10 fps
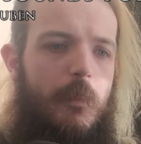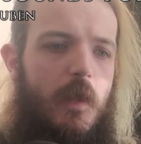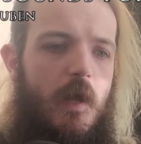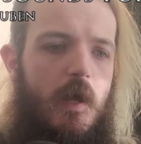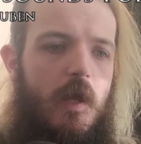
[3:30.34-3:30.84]

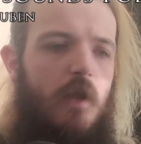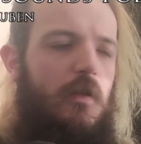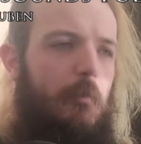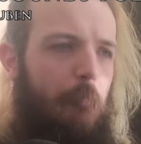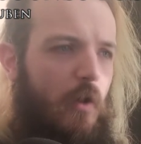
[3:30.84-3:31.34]
uh, a lot of
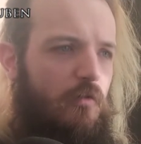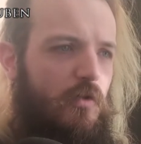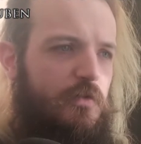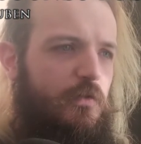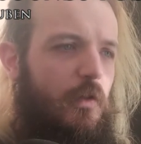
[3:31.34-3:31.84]
the punk
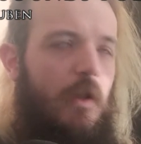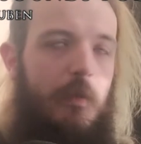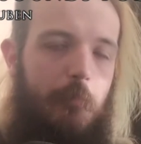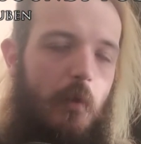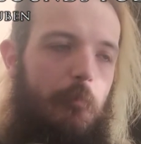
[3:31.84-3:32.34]
rock, sort of, like
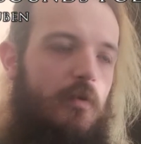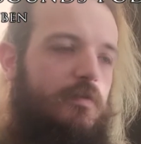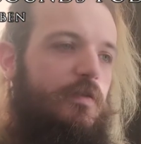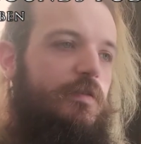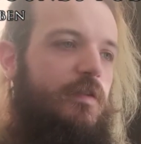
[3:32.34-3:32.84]
the pop punk
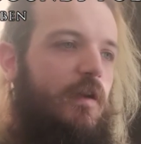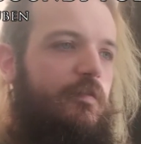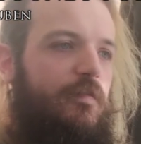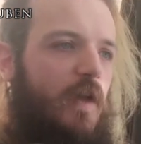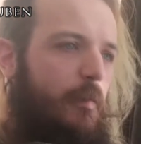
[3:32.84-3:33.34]
sort of
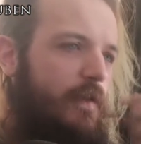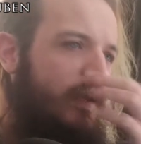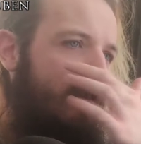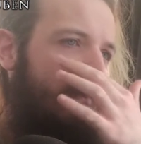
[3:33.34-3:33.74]
stuff coming in